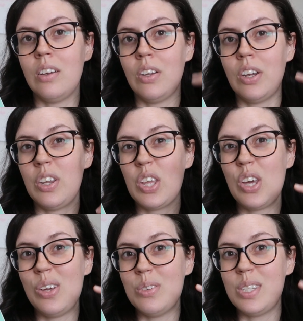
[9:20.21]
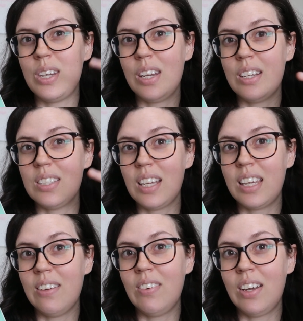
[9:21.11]
a lot of the cues that Nina's
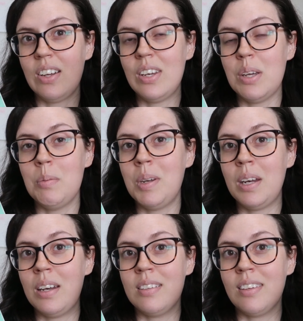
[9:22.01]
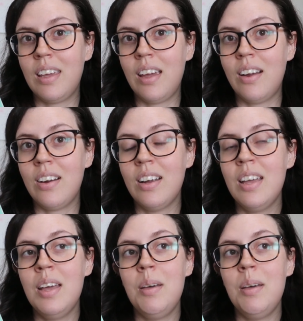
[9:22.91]
like giving out, you know, but Nina doesn't care